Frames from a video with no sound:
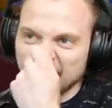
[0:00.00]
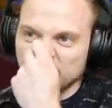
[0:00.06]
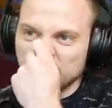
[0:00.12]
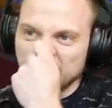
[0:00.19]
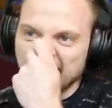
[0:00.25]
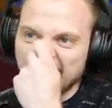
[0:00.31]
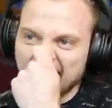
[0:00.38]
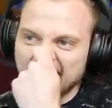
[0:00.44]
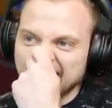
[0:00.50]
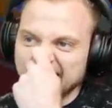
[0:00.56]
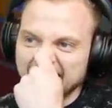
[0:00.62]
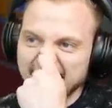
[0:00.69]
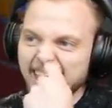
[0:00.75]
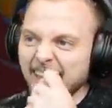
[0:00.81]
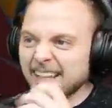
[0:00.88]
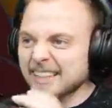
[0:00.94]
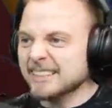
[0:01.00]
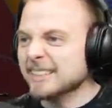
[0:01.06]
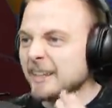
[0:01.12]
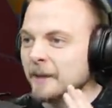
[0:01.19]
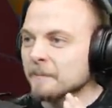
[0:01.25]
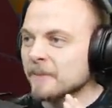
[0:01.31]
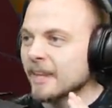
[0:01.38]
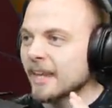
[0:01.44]
But yeah, today's
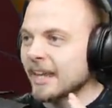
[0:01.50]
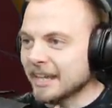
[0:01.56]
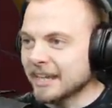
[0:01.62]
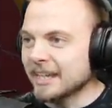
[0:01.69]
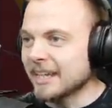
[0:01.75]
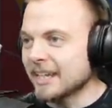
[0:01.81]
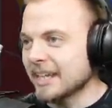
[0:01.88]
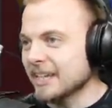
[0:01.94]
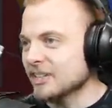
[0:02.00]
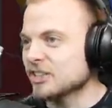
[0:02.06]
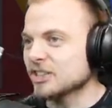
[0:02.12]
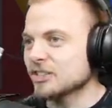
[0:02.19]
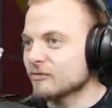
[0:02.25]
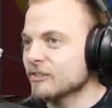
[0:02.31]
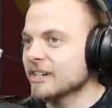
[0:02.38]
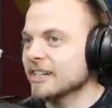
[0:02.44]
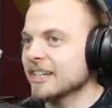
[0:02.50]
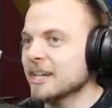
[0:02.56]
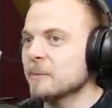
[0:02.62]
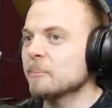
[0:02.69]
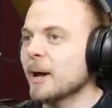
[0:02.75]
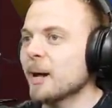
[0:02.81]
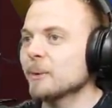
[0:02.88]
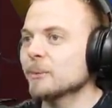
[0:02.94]
it is just really
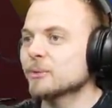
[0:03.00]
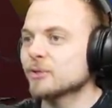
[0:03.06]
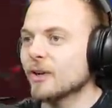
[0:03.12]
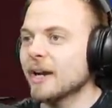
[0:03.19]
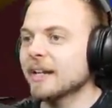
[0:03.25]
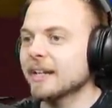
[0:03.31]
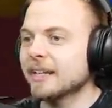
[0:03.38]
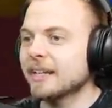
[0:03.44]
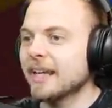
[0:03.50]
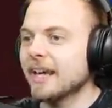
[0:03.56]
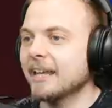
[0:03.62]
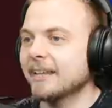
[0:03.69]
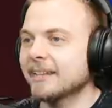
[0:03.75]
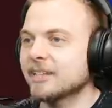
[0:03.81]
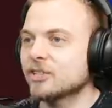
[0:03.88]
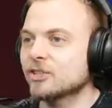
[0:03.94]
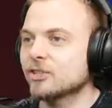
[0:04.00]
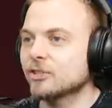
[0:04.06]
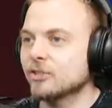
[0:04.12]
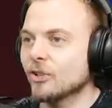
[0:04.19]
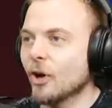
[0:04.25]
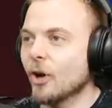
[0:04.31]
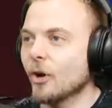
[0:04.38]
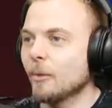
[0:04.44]
about trying to get this
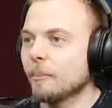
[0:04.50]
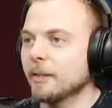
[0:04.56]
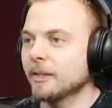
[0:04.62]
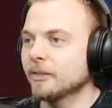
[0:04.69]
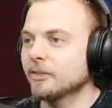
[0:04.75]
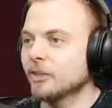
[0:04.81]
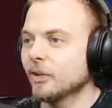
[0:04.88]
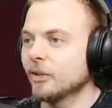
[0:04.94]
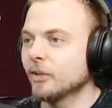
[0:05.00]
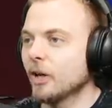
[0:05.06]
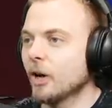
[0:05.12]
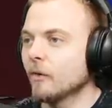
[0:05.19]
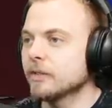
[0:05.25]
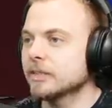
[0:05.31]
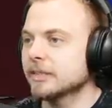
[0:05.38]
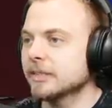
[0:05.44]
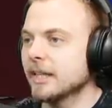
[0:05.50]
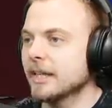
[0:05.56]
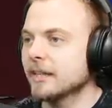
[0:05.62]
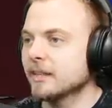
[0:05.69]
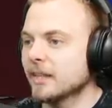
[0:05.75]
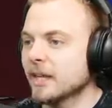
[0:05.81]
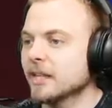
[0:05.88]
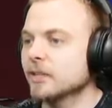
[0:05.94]
sawmill done. Obviously,
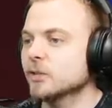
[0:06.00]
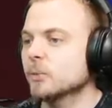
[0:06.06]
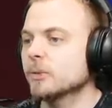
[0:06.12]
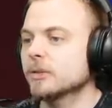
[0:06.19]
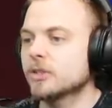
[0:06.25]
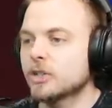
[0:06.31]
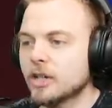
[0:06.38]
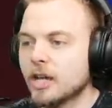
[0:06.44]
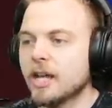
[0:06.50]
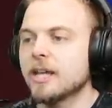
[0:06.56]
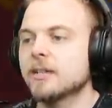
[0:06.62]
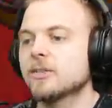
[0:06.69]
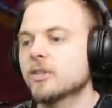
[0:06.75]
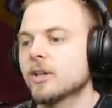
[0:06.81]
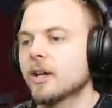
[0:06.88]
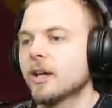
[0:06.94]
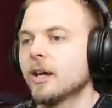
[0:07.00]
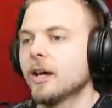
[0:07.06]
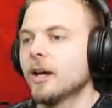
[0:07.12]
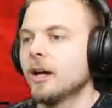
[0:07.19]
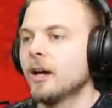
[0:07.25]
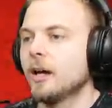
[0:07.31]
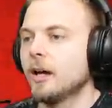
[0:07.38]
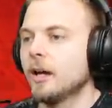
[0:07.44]
things will change
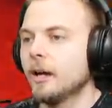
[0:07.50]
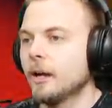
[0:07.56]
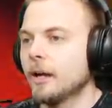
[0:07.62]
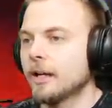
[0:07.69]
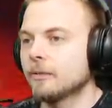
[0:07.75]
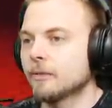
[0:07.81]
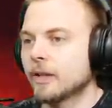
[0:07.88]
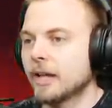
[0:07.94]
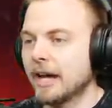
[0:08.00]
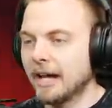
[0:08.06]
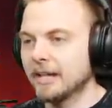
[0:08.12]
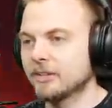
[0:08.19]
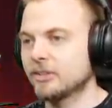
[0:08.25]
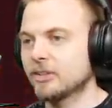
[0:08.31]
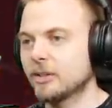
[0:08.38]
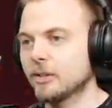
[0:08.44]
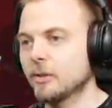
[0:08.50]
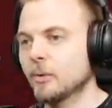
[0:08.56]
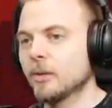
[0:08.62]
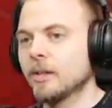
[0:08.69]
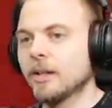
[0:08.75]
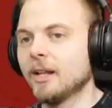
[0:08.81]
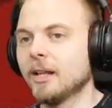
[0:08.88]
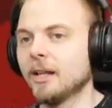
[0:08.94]
uh, in regards to.
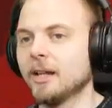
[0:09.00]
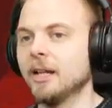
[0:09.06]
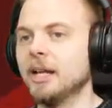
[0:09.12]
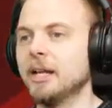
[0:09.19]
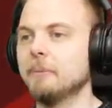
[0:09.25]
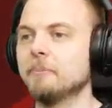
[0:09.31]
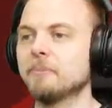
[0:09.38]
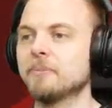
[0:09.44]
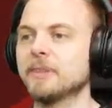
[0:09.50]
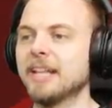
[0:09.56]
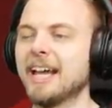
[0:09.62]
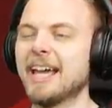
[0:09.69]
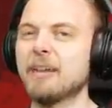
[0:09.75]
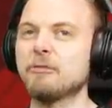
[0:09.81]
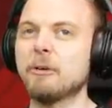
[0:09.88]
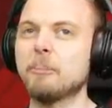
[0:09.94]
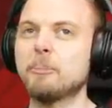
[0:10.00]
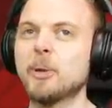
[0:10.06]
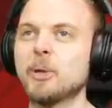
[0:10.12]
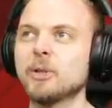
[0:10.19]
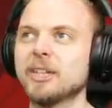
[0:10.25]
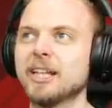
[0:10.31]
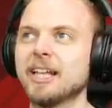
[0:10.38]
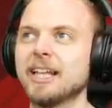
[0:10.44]
Um, like if I
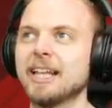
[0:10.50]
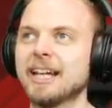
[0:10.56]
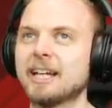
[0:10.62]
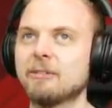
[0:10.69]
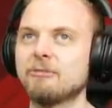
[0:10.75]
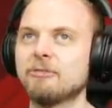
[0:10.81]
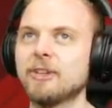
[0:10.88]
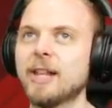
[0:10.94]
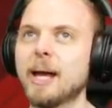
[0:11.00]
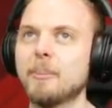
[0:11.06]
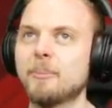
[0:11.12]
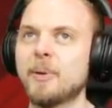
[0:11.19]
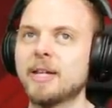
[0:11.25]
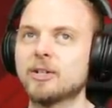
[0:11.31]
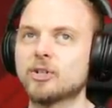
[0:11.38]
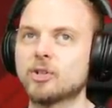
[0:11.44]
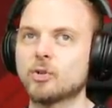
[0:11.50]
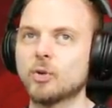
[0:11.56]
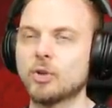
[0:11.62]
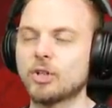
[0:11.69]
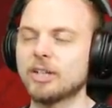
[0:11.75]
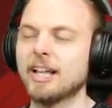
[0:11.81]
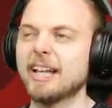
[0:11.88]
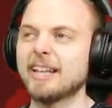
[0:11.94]
build a, like a flatbed
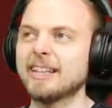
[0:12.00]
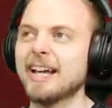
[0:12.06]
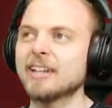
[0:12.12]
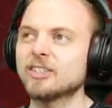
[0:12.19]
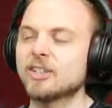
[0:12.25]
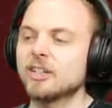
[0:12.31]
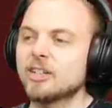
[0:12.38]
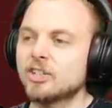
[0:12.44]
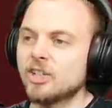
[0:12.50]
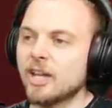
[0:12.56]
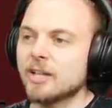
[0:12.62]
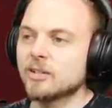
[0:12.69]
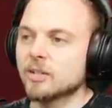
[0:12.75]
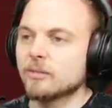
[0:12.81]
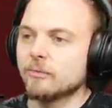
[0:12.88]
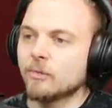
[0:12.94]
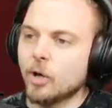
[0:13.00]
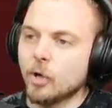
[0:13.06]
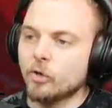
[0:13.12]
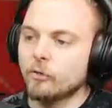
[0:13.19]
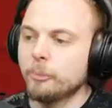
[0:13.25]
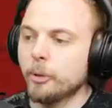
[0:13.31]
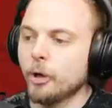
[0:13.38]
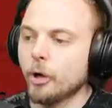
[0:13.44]
truck, like that's going to change and
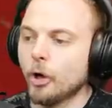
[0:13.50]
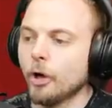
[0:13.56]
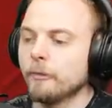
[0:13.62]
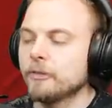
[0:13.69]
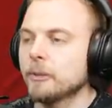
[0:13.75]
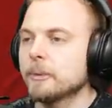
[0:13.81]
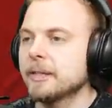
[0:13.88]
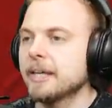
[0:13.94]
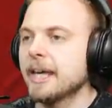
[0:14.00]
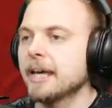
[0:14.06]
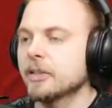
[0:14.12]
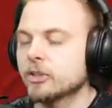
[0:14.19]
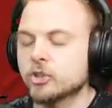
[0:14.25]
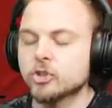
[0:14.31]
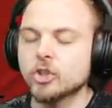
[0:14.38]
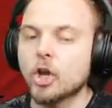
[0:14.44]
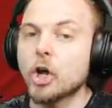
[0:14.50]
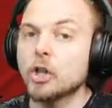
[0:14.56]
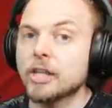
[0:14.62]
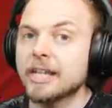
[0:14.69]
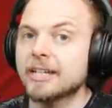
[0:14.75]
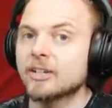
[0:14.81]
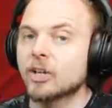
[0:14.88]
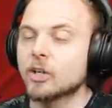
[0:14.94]
evolve. But hopefully we can get a
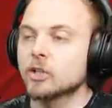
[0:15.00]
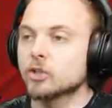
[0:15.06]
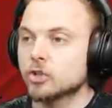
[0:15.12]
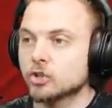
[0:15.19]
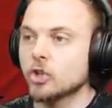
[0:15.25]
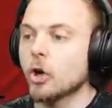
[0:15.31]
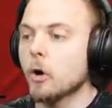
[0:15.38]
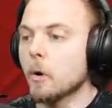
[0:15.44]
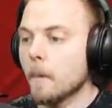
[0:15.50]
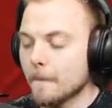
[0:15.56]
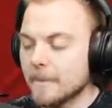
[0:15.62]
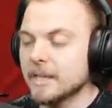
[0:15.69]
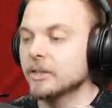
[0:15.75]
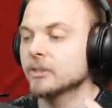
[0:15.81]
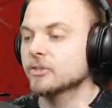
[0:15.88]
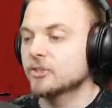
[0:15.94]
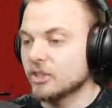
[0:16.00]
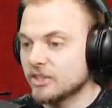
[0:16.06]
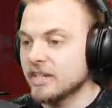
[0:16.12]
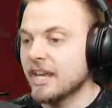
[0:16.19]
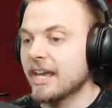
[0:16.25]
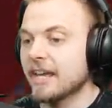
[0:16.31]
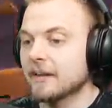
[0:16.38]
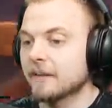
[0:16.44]
solid sawmill
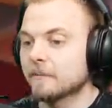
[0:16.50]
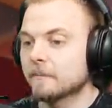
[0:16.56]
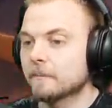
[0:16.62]
today.